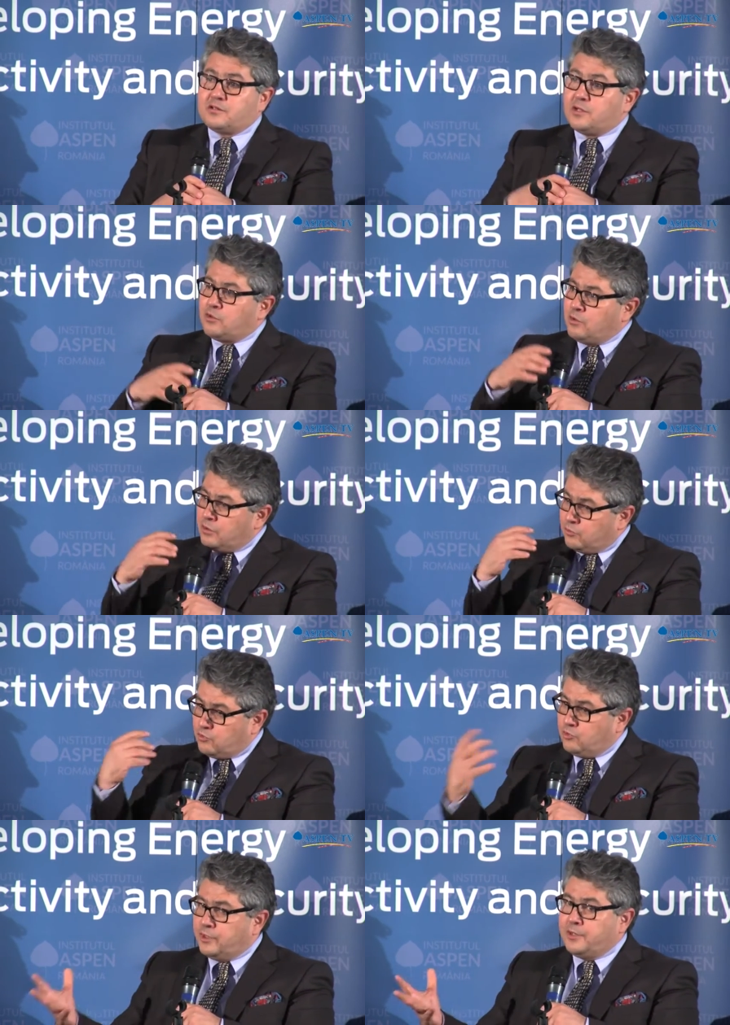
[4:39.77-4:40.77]
They go
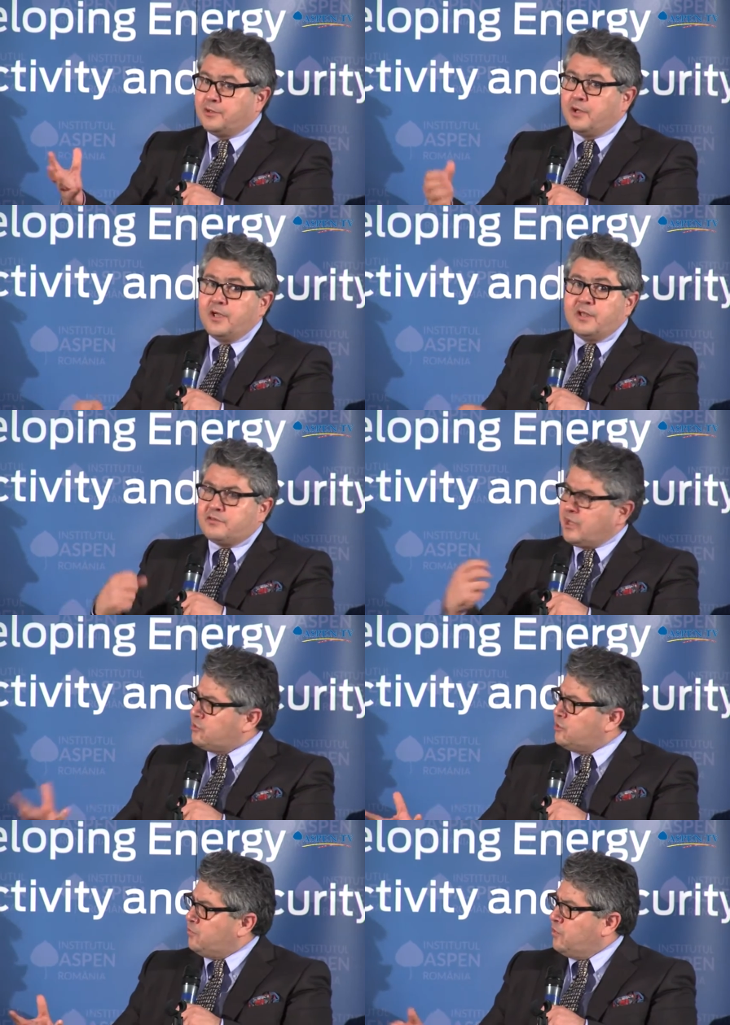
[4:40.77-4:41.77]
through their
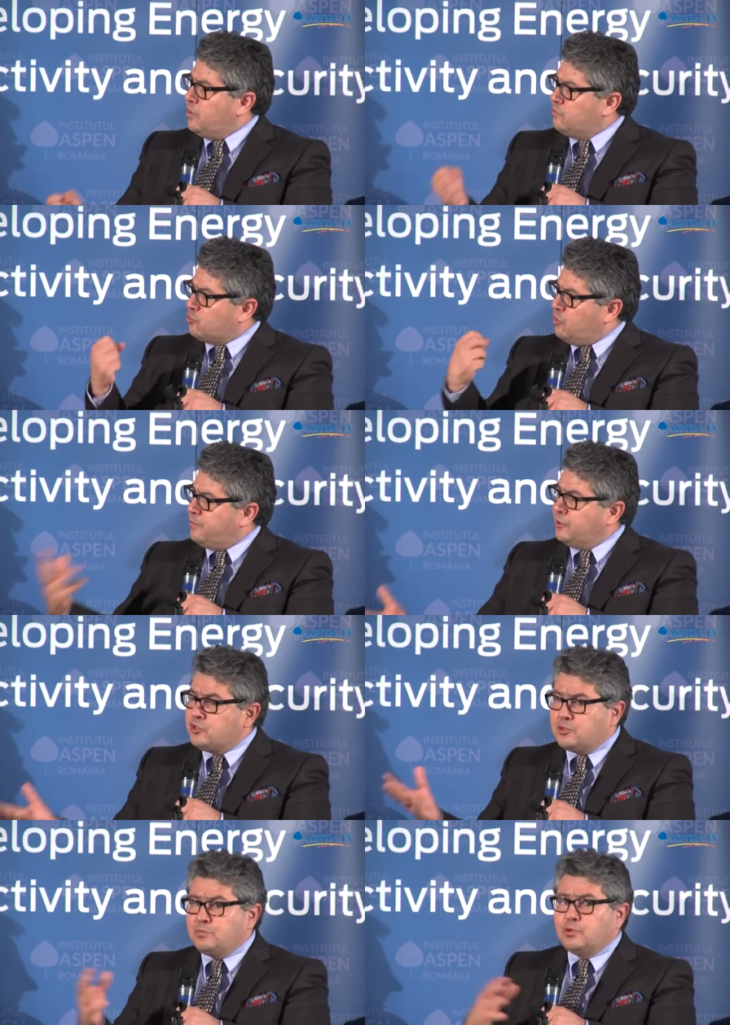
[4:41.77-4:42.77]
tax reforms,
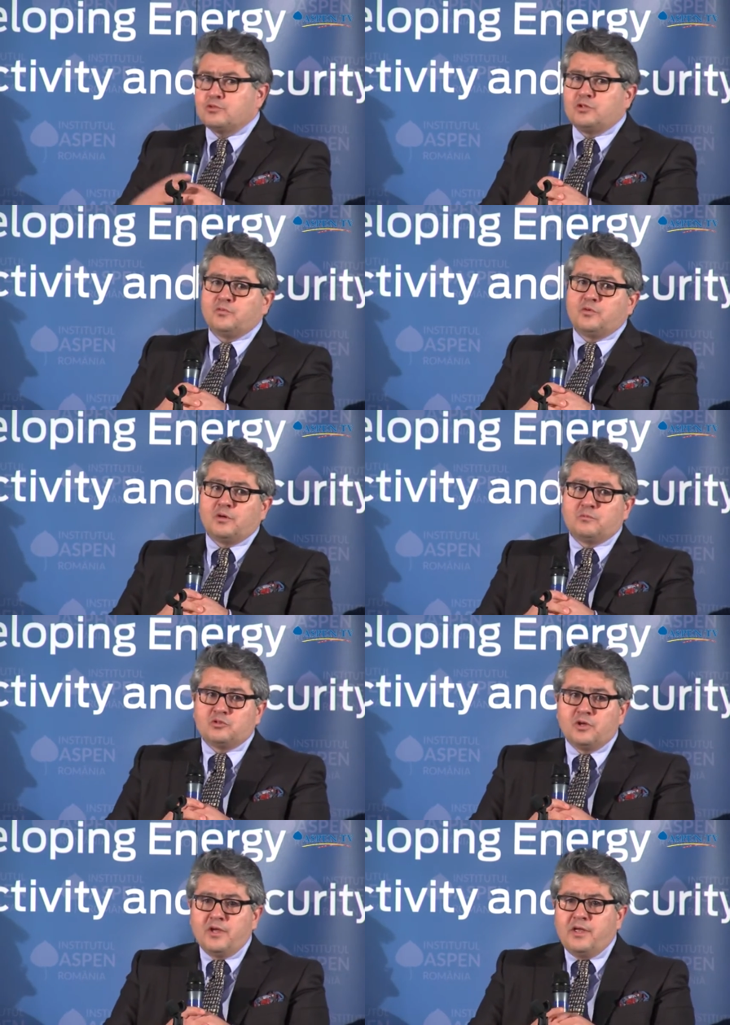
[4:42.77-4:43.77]
competition policy
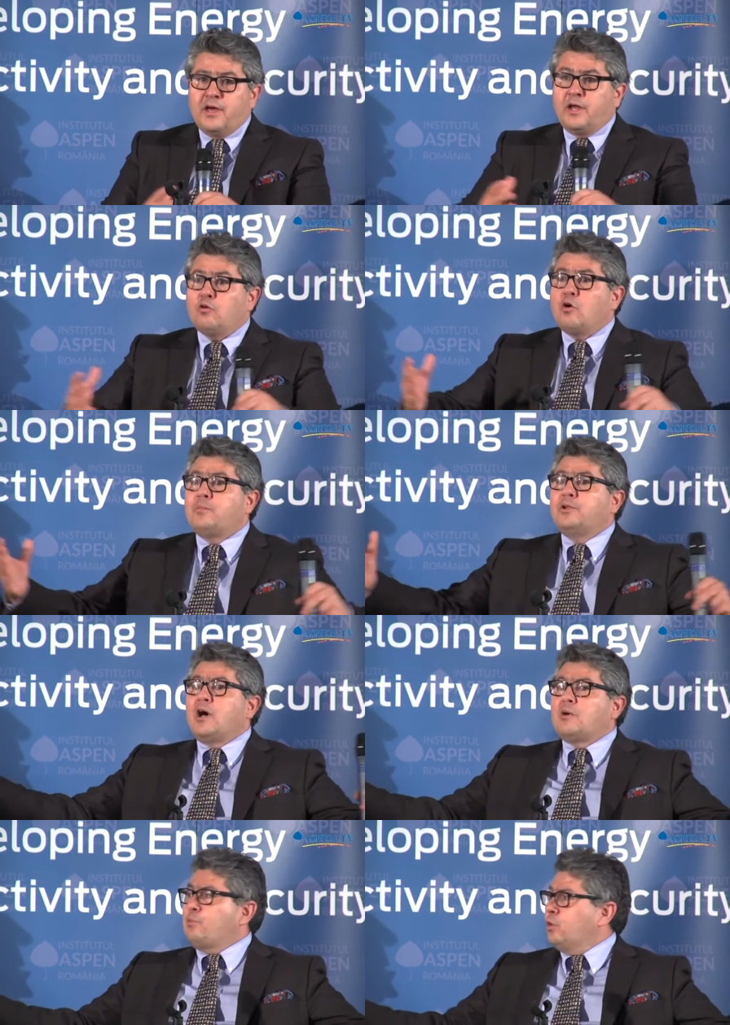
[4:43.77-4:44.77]
reforms, and open
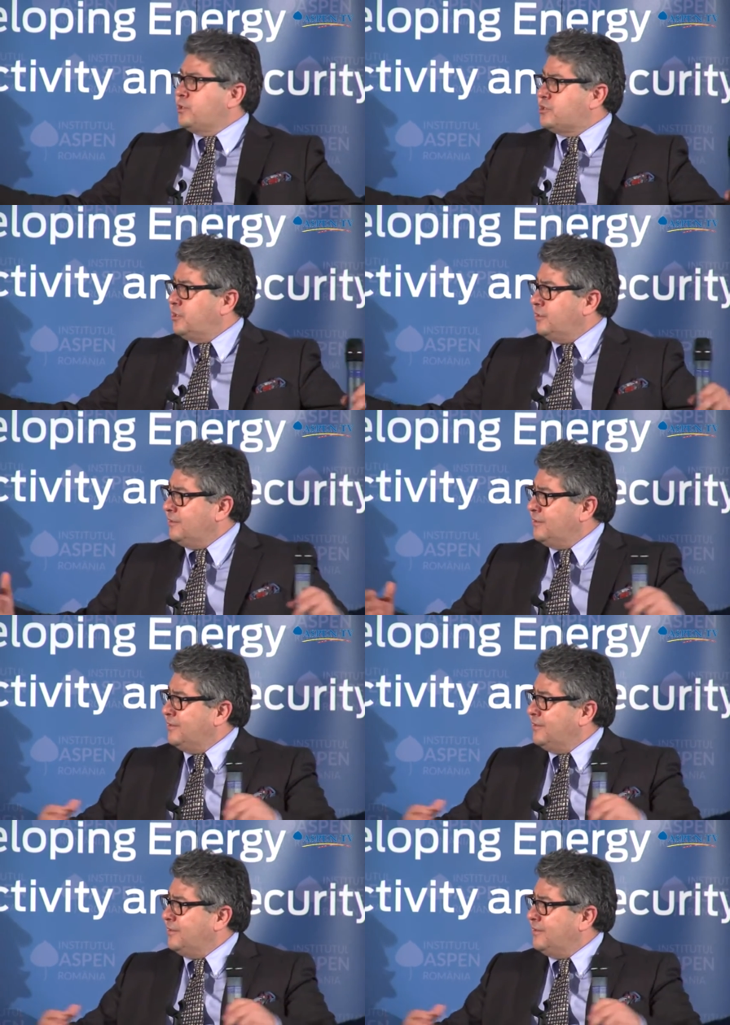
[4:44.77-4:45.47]
arm policy